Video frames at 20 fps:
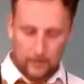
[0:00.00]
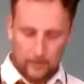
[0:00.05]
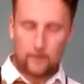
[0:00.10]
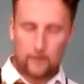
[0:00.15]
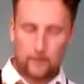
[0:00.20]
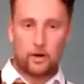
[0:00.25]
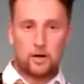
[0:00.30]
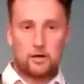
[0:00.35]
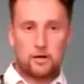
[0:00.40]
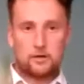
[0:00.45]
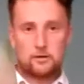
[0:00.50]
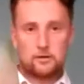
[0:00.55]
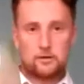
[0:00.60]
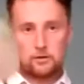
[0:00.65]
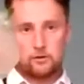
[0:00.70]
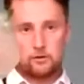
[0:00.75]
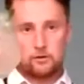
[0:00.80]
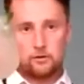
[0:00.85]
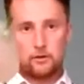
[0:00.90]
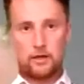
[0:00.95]
there we are.
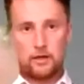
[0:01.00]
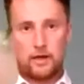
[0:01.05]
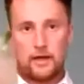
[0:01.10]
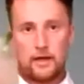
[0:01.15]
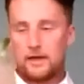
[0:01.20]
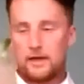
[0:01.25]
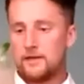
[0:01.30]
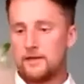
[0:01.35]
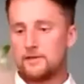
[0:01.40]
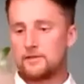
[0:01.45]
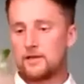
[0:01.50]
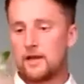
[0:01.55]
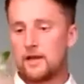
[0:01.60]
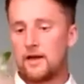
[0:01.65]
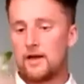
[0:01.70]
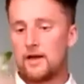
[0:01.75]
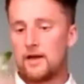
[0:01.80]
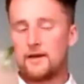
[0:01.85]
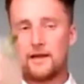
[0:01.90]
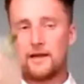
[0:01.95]
So that is
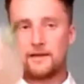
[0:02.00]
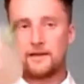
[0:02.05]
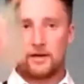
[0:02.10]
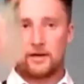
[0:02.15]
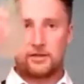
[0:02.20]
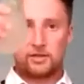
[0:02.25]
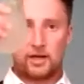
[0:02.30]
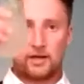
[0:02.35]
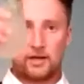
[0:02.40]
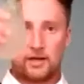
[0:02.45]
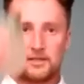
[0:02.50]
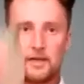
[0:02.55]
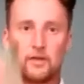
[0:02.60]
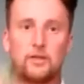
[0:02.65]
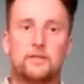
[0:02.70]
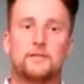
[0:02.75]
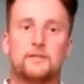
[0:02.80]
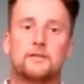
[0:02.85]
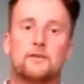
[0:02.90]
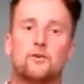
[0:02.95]
Nadar
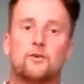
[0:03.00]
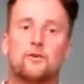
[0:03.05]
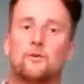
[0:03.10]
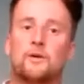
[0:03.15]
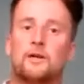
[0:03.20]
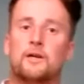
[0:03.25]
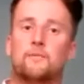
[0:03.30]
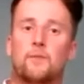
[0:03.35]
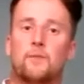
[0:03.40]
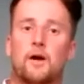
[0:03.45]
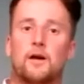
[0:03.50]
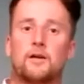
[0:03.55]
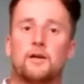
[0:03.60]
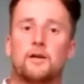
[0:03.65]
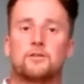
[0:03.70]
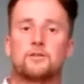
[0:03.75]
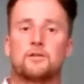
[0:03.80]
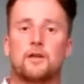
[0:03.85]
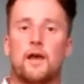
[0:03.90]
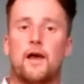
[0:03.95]
Ginicillin to go with
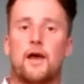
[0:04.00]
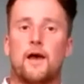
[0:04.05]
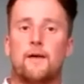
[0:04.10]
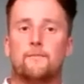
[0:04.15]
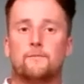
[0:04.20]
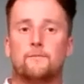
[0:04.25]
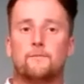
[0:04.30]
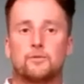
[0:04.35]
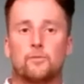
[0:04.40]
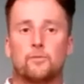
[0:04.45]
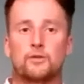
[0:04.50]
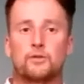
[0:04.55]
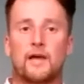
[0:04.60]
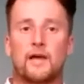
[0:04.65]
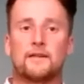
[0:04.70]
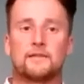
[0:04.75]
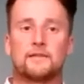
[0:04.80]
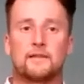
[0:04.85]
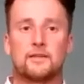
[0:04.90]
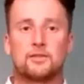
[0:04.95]
Mark's smoked
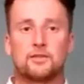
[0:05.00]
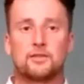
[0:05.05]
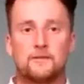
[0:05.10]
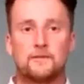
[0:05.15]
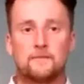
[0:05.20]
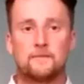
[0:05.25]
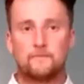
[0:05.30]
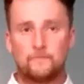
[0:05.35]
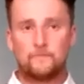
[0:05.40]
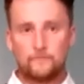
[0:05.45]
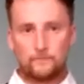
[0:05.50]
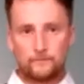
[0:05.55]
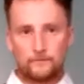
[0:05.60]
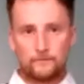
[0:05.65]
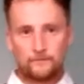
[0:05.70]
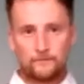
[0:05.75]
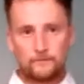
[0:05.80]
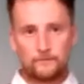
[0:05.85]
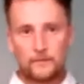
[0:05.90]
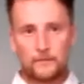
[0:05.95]
haddock fish.
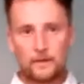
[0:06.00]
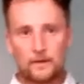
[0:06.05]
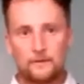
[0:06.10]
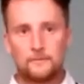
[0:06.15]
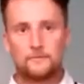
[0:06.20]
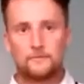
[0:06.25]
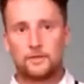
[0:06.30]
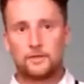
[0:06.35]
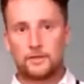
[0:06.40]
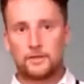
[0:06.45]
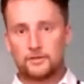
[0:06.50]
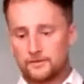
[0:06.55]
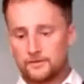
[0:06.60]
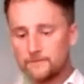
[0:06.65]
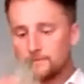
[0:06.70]
Just